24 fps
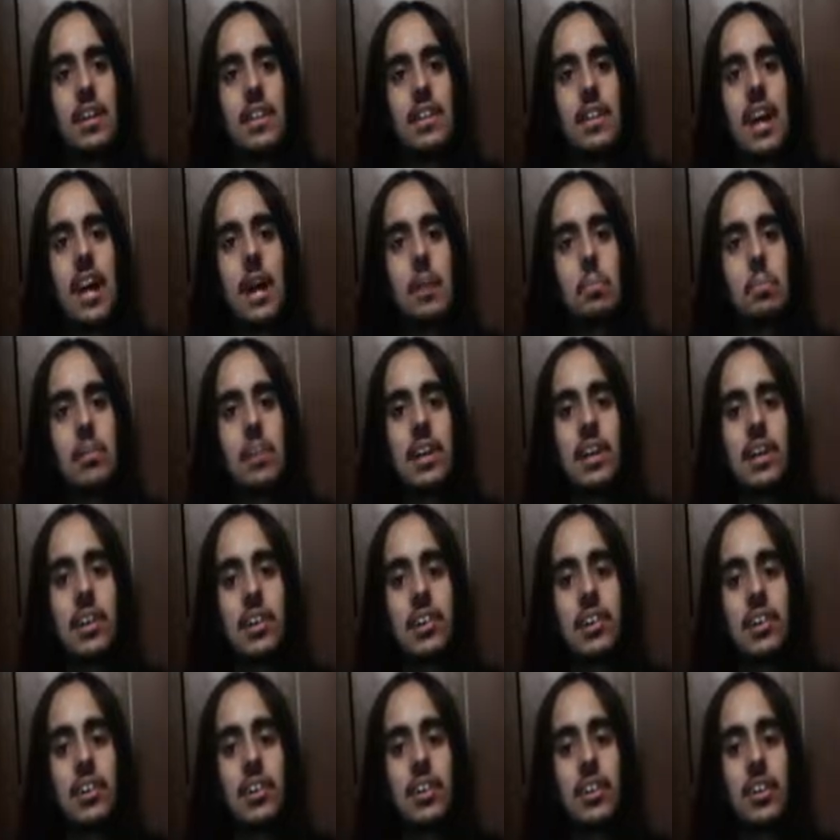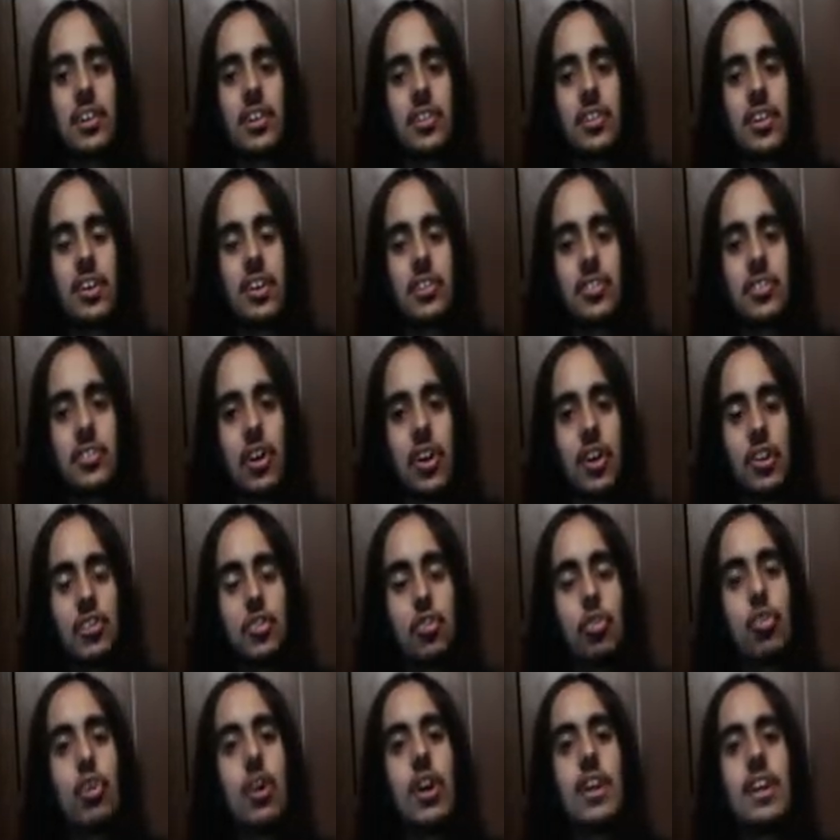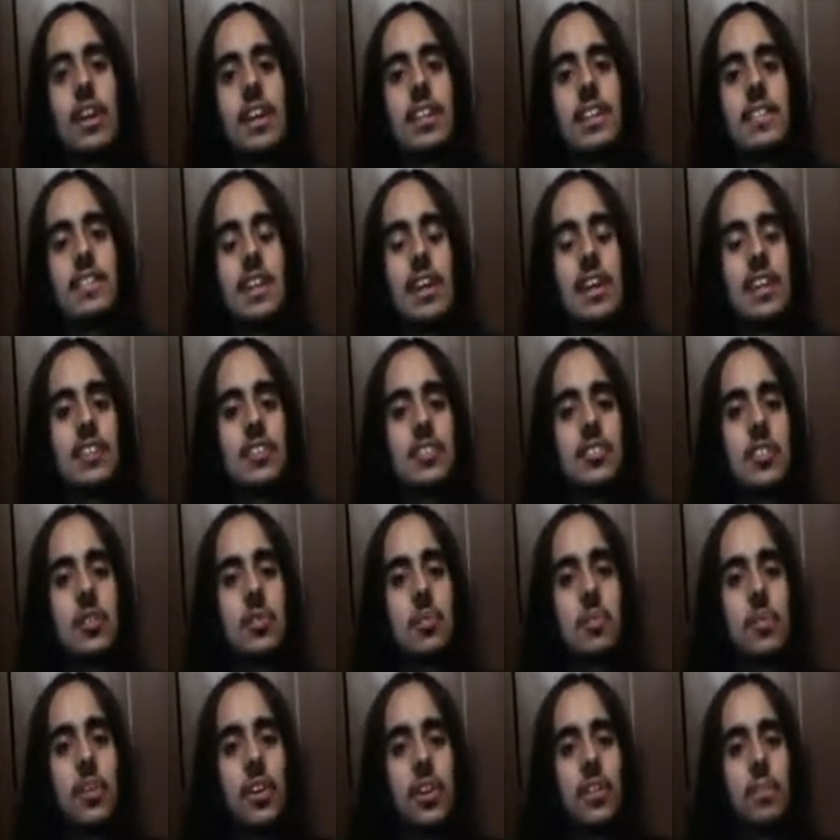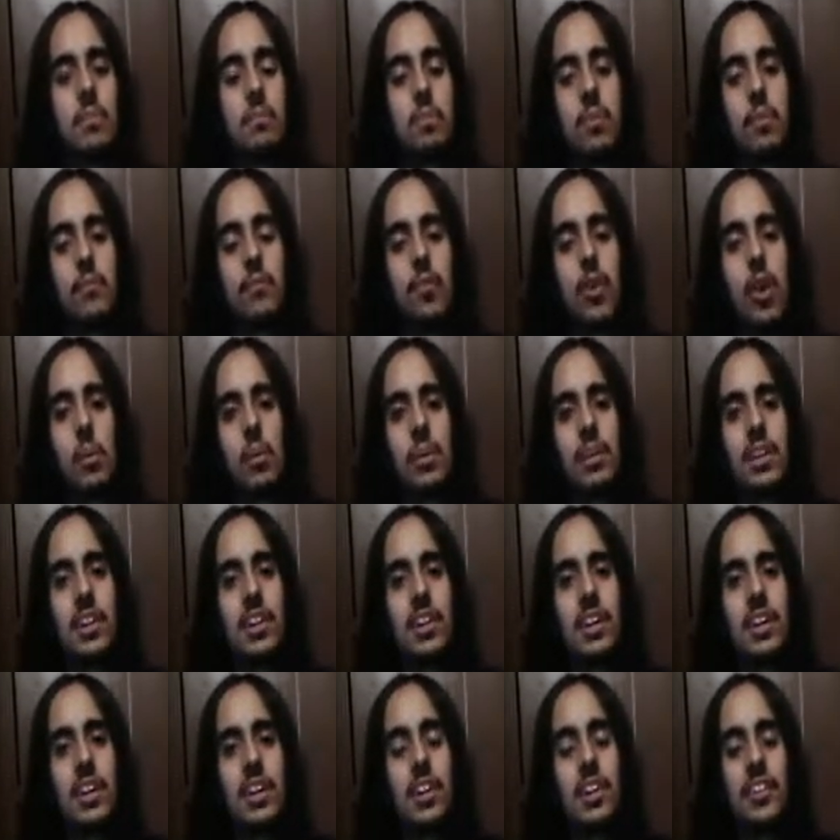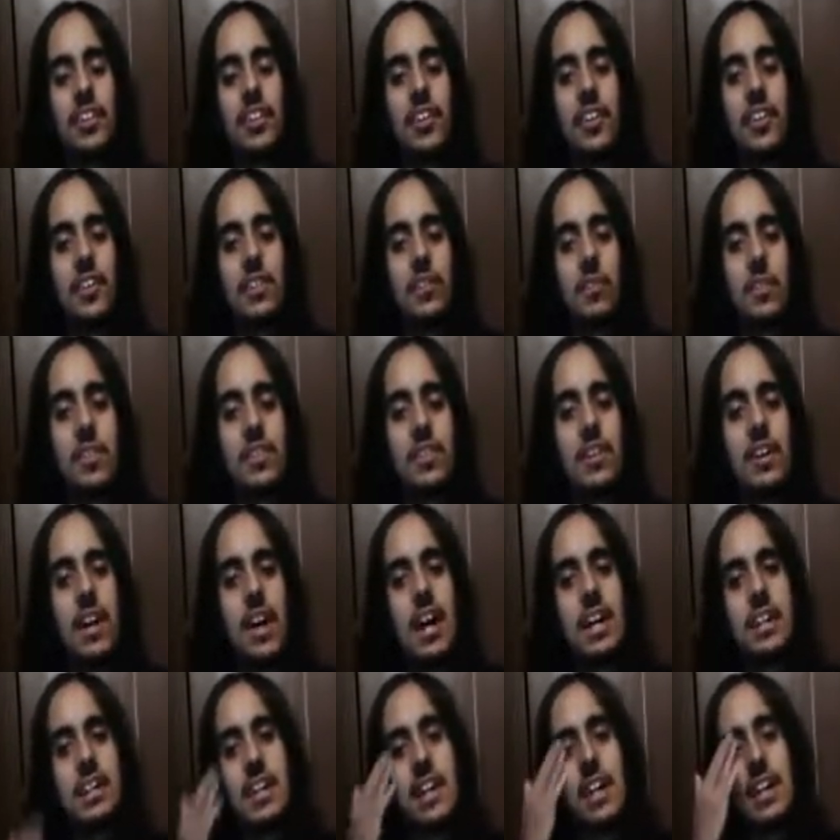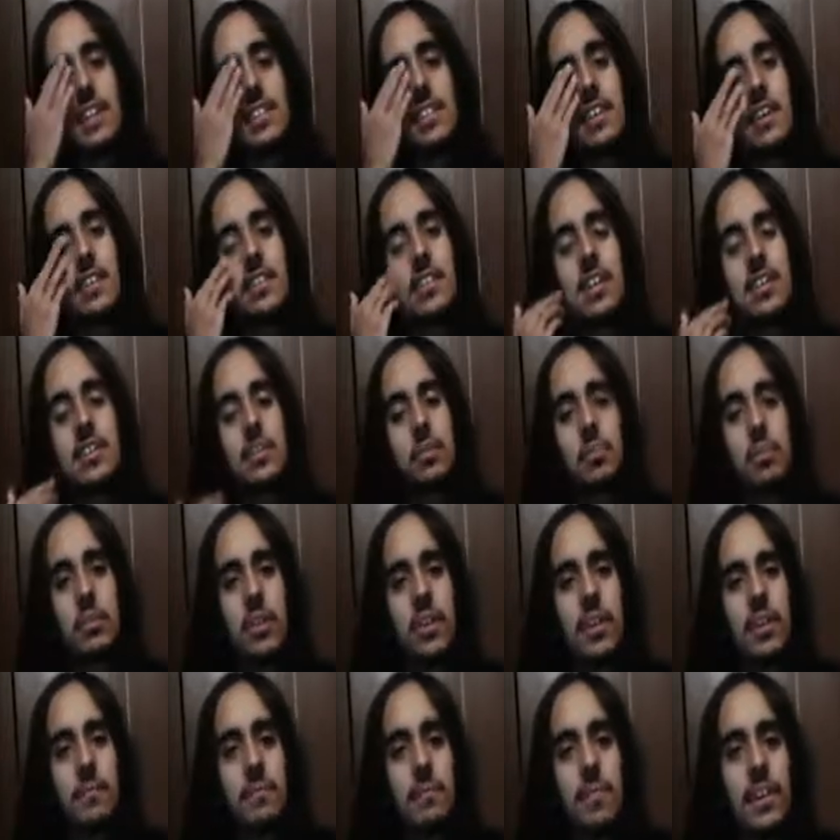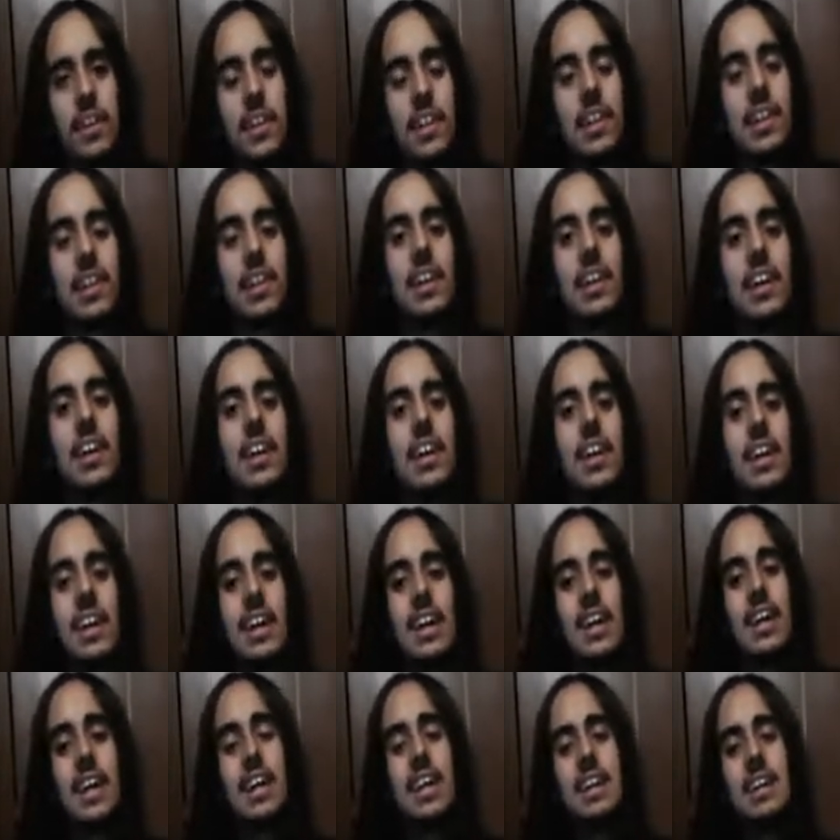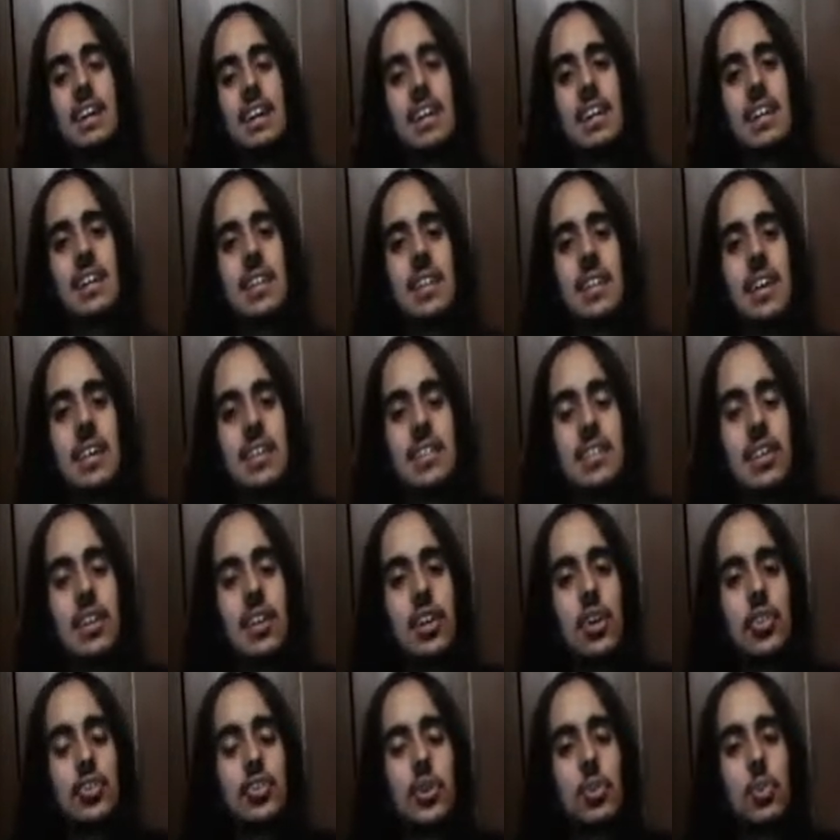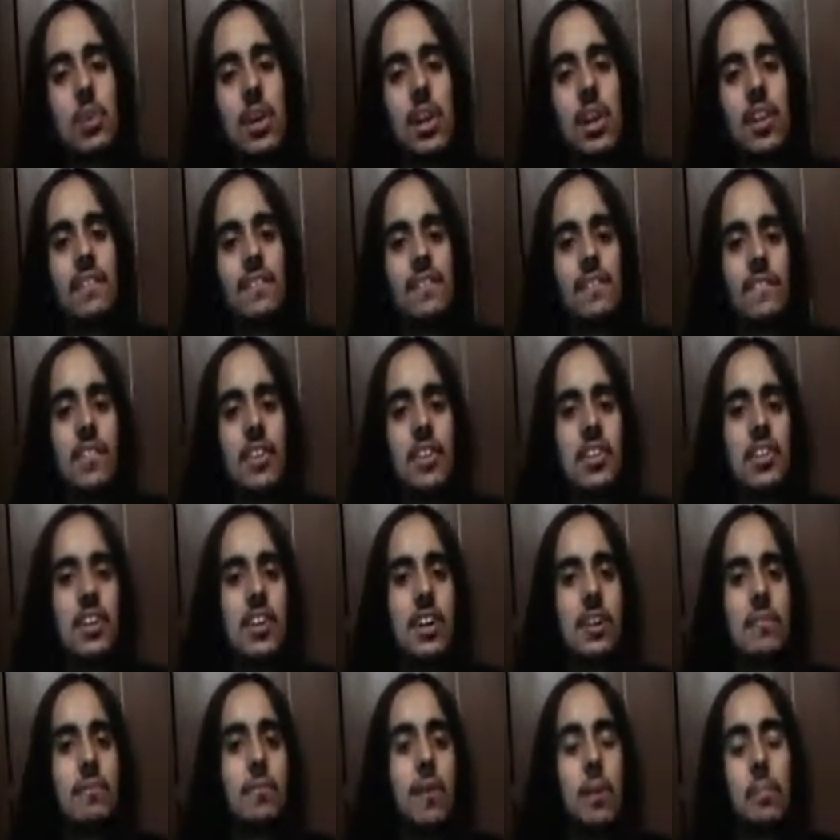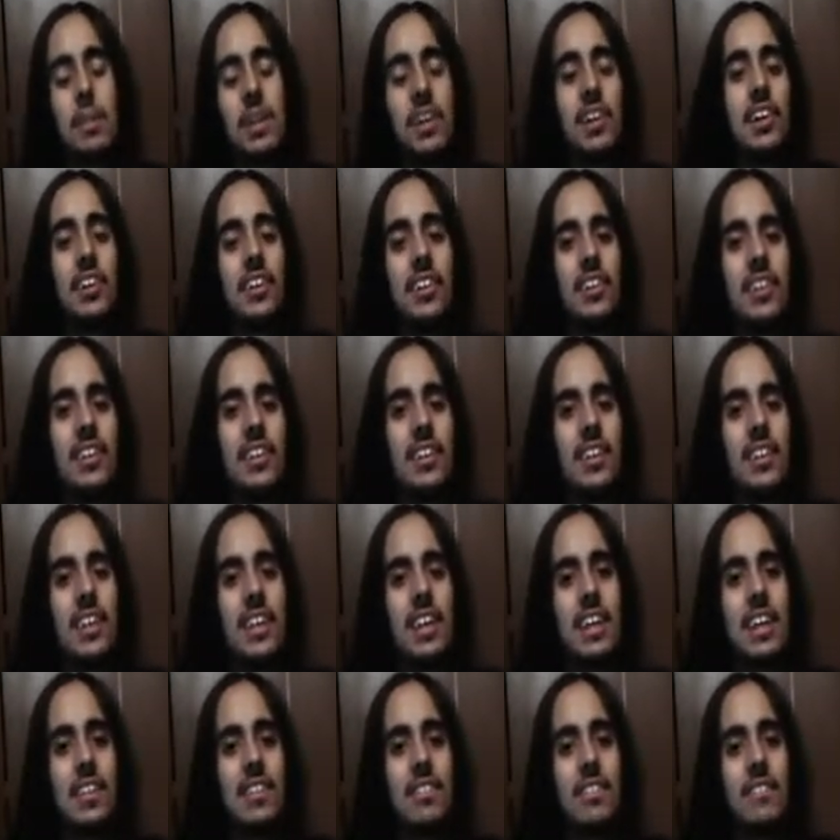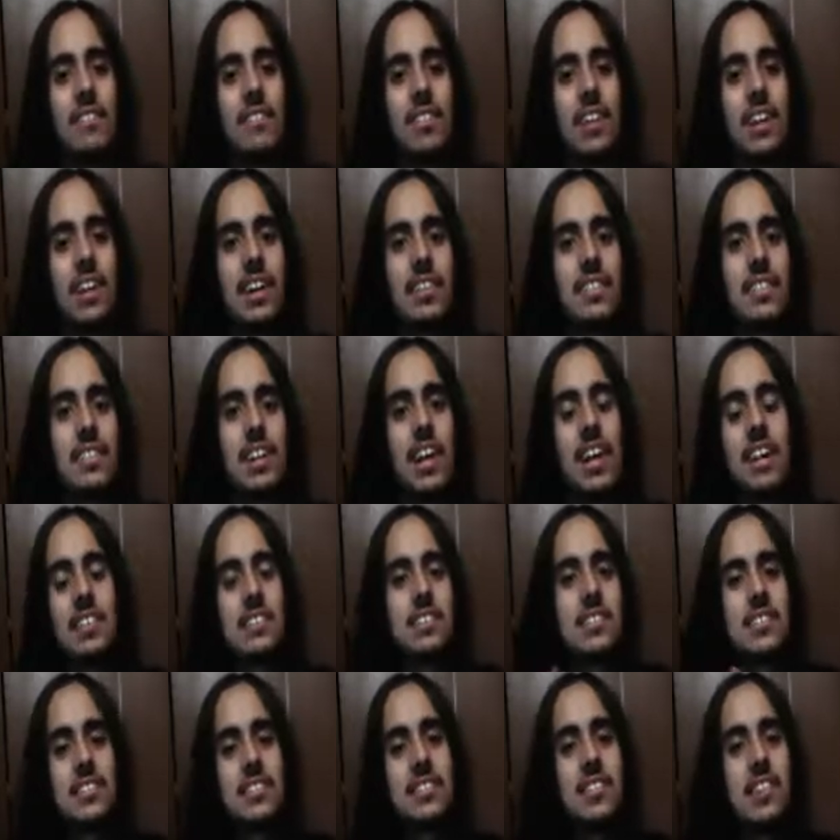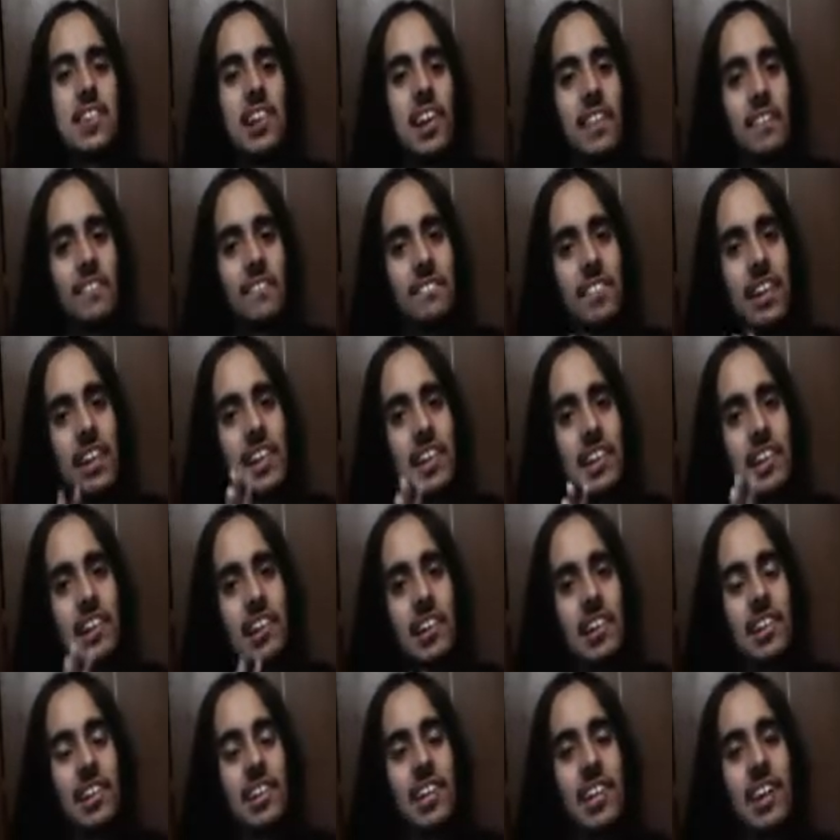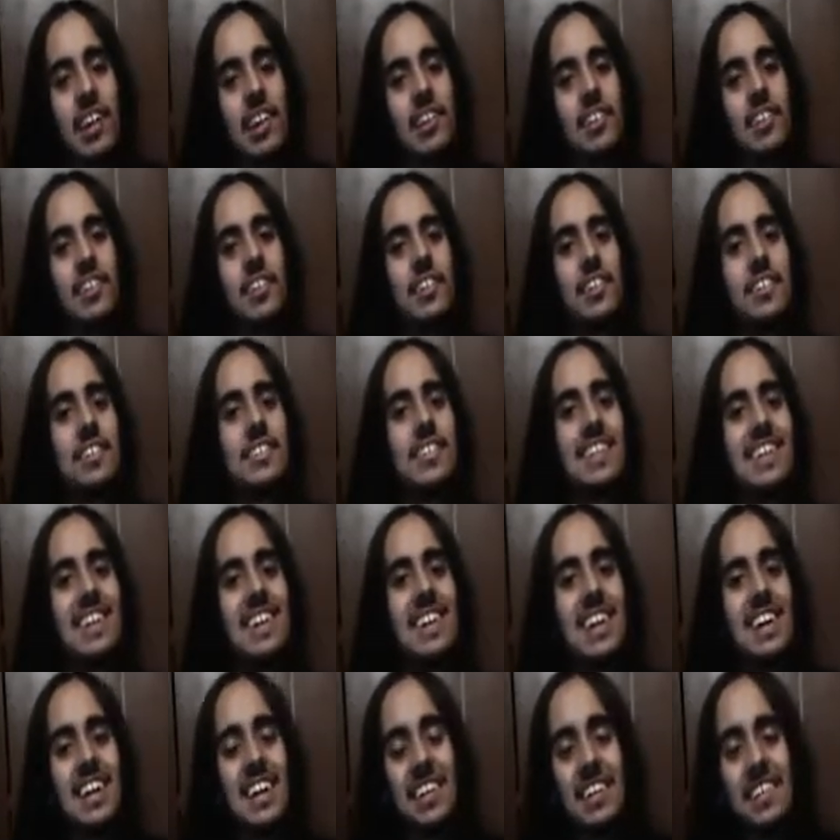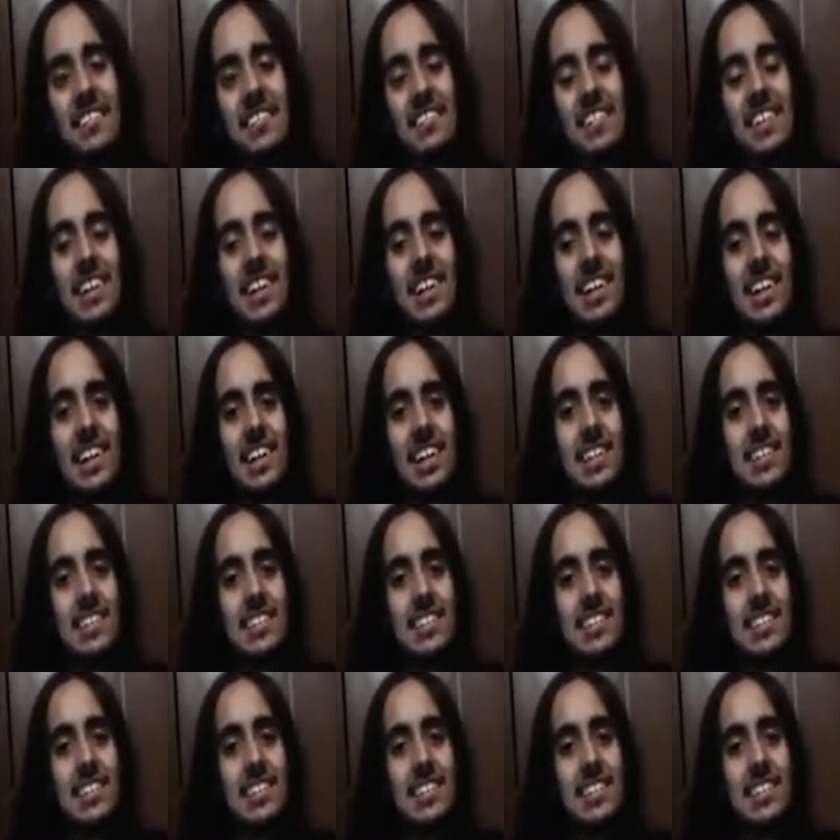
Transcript: not play on a tour. They decide to perform on the Elder List, which I gotta say it's actually pretty good, funny, and it didn't go so well. From an elderly place, not just pig going the elders, but